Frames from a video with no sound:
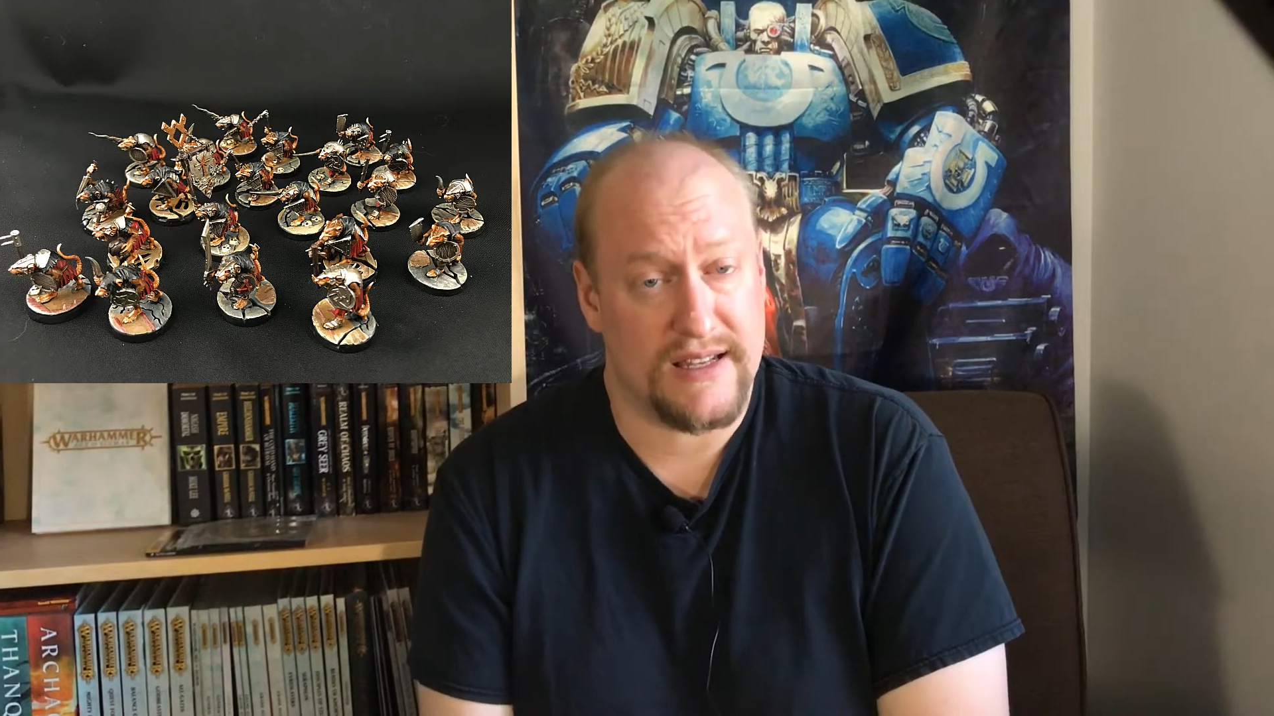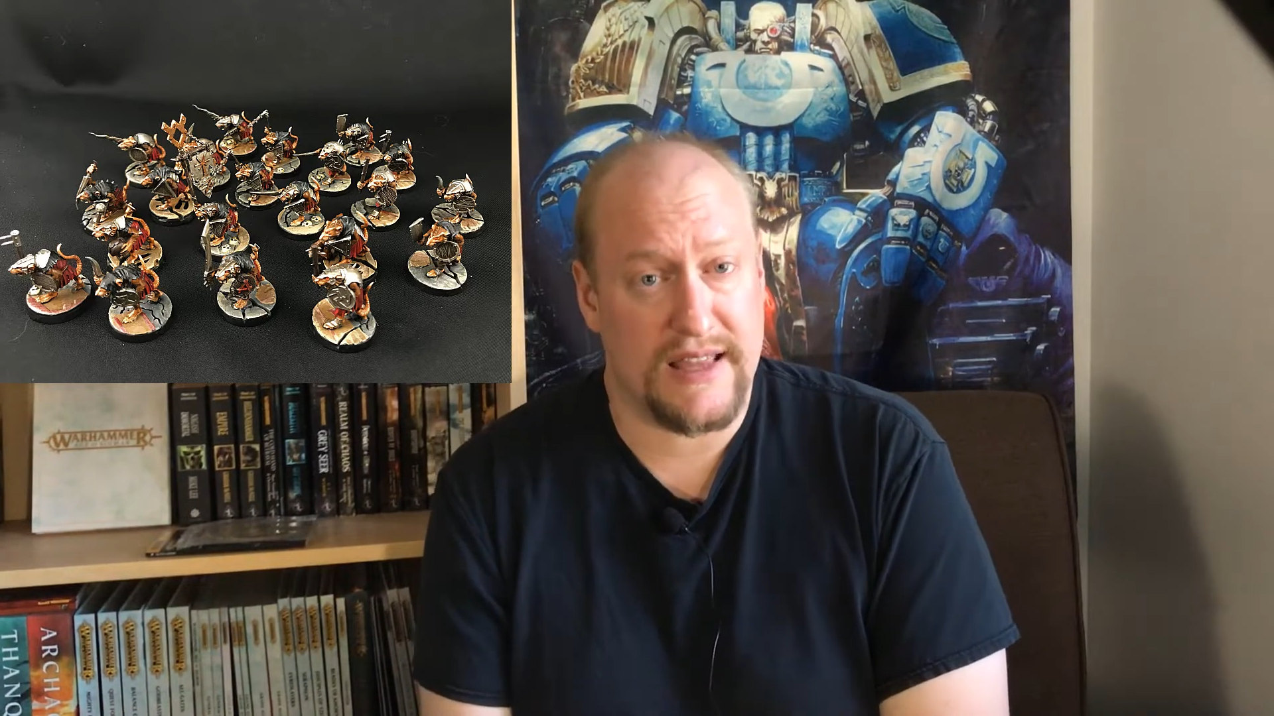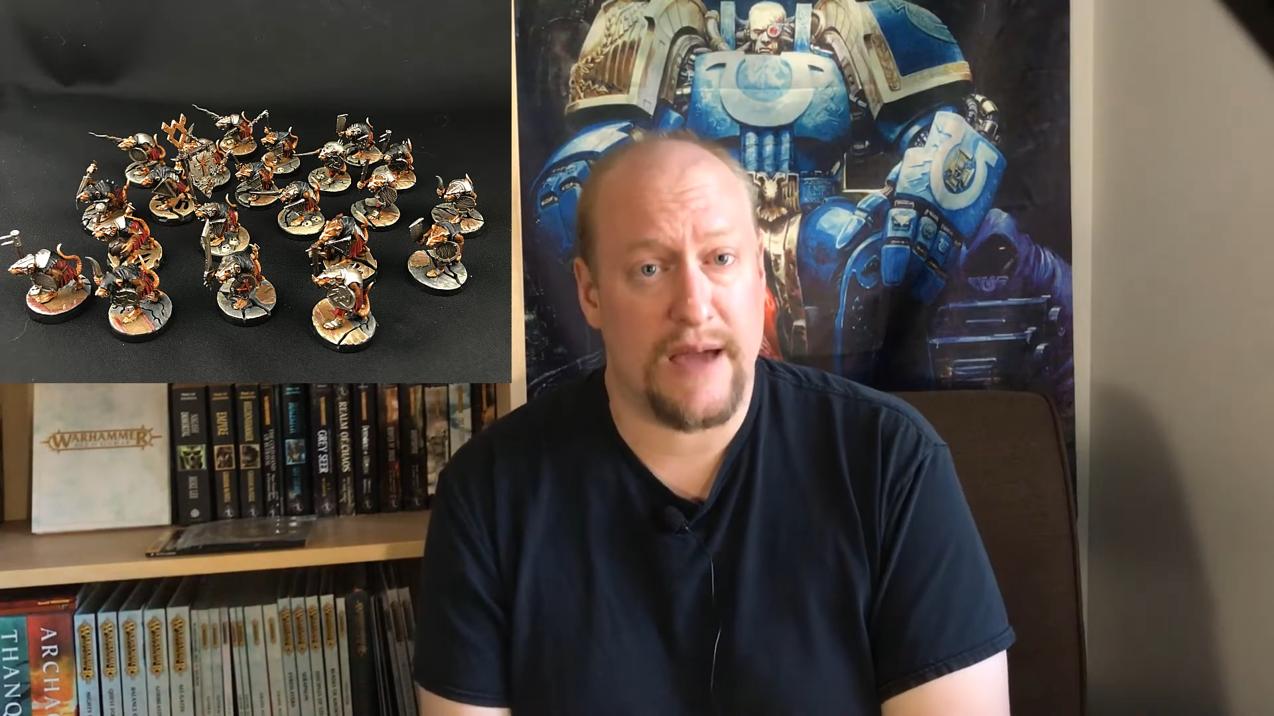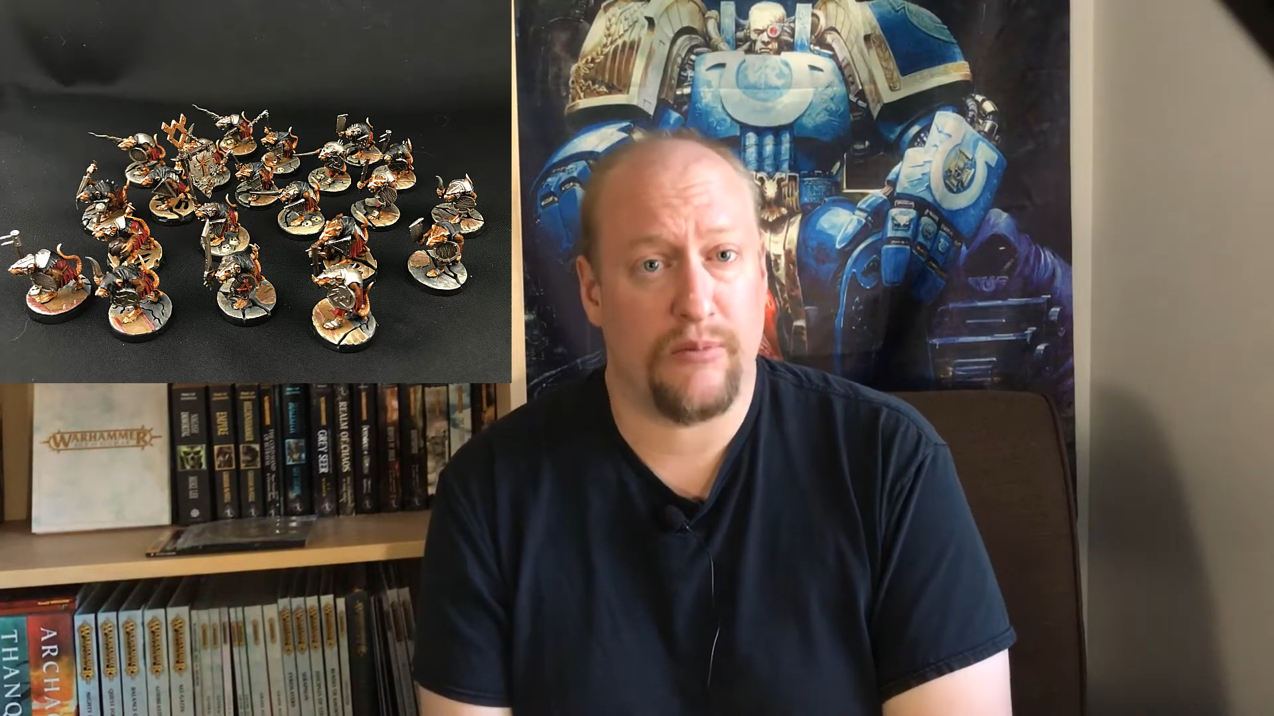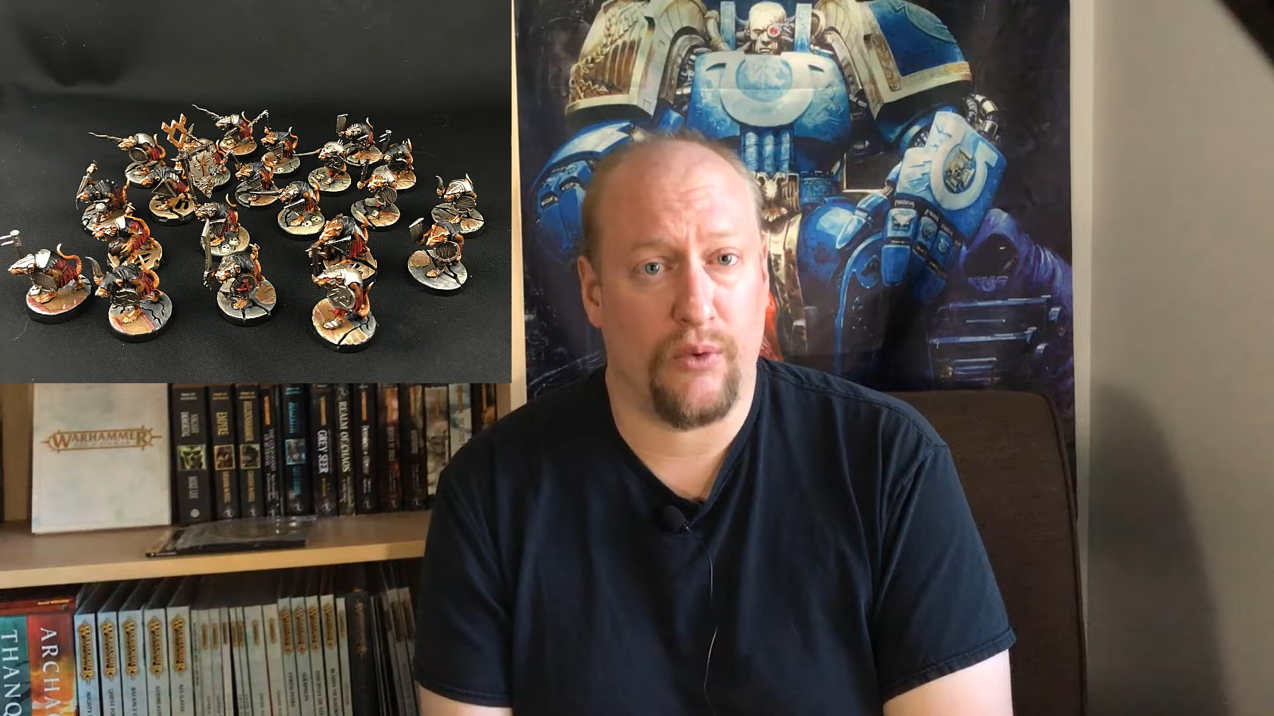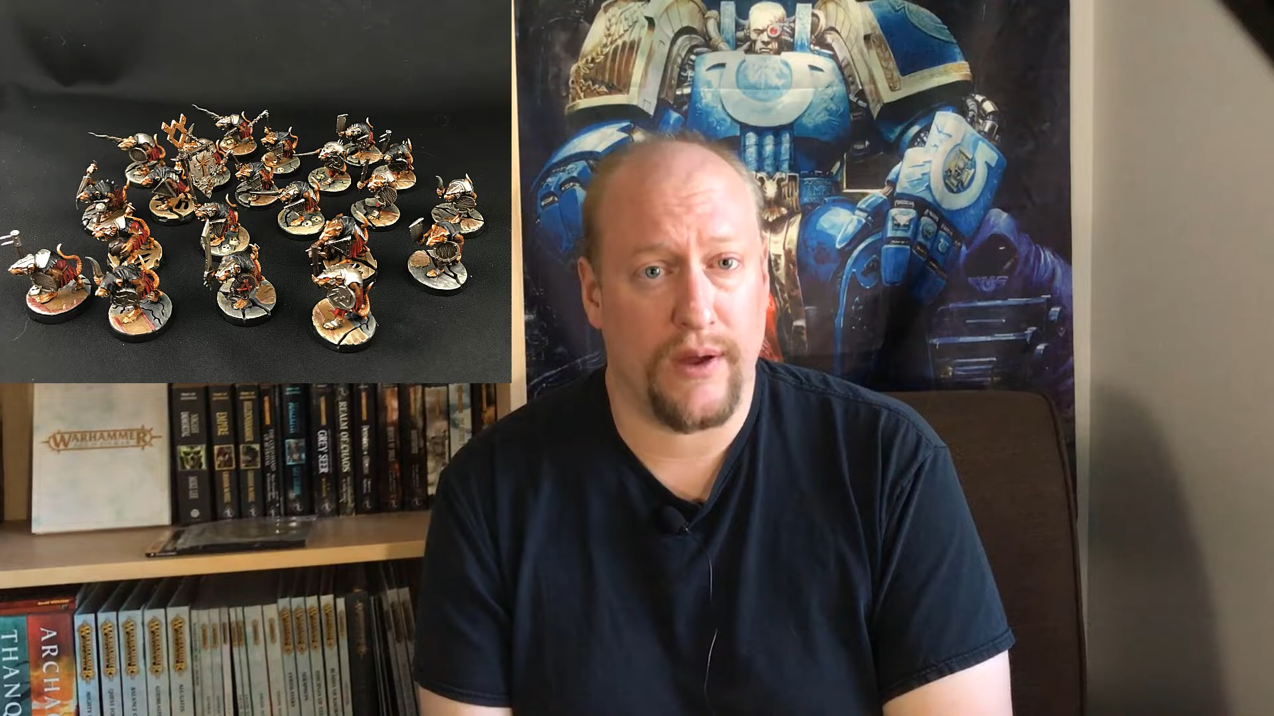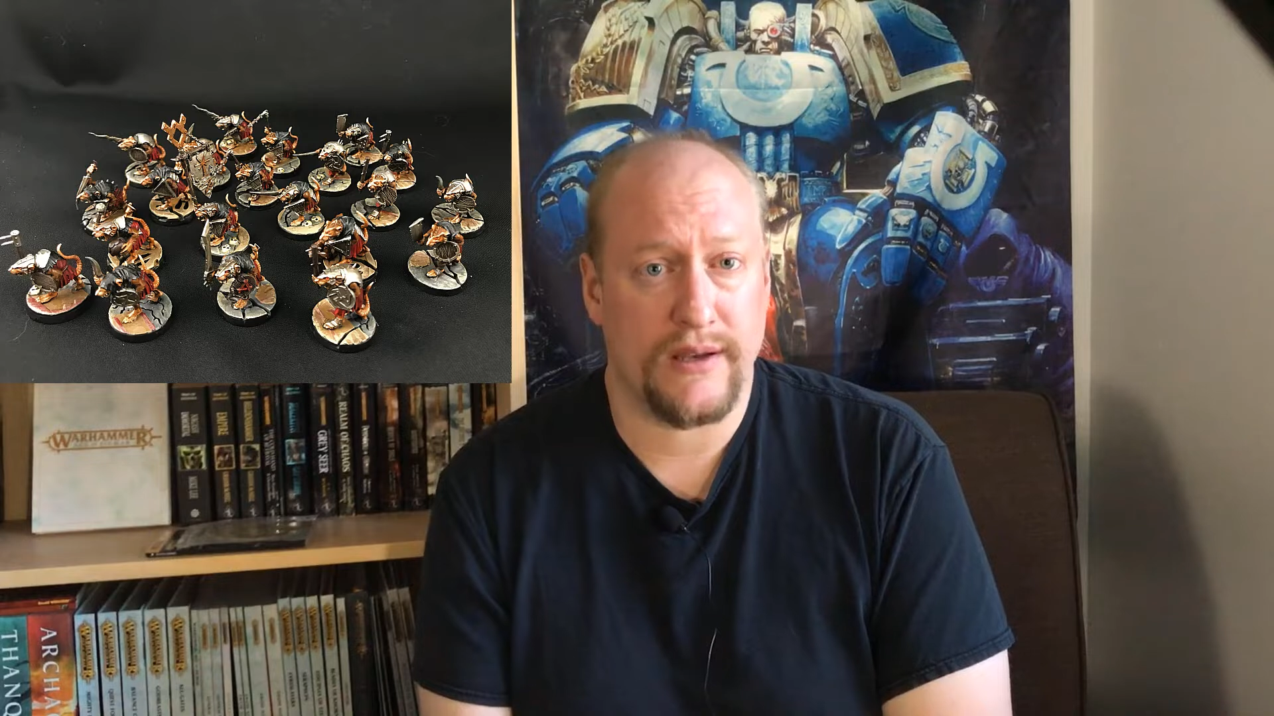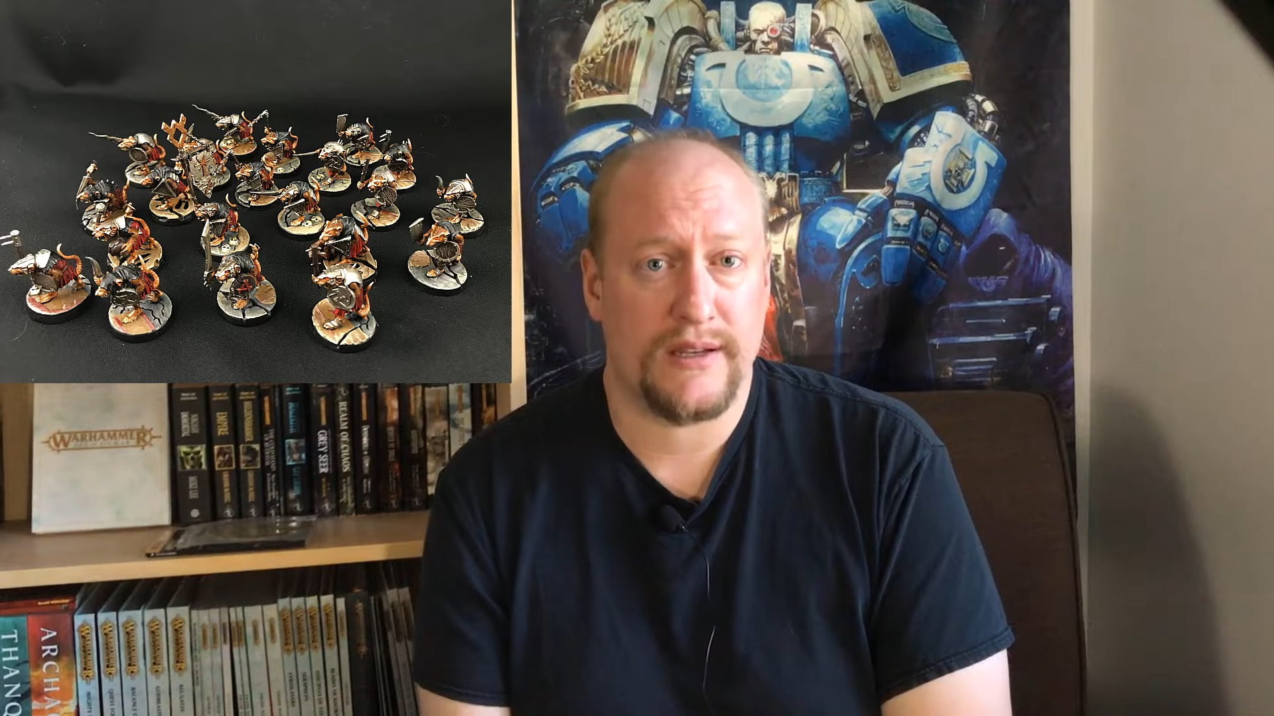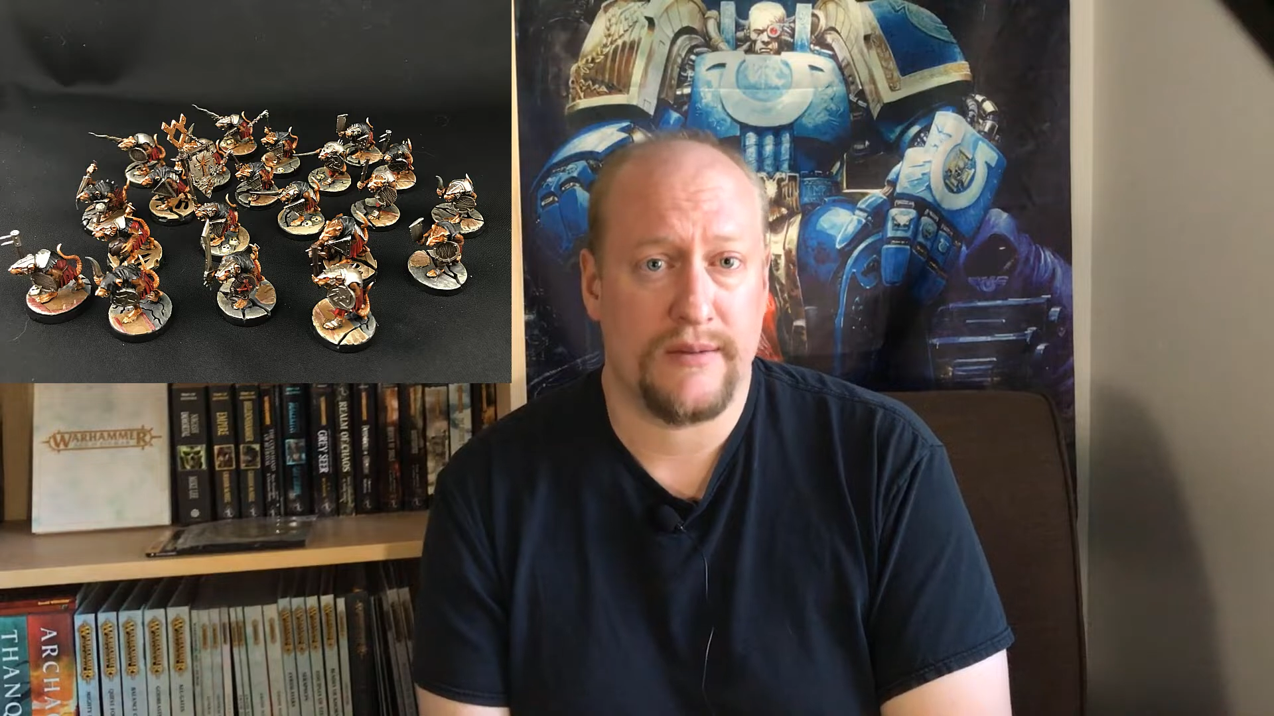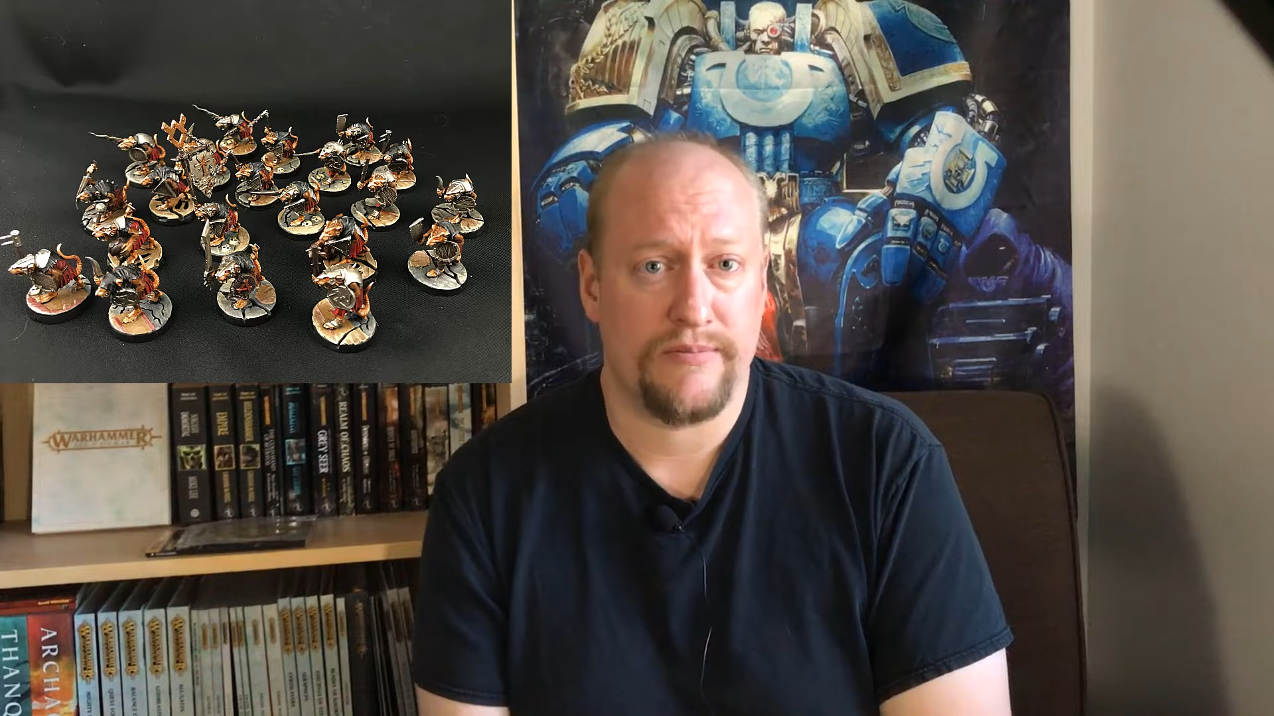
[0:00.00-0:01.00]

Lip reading: at that point.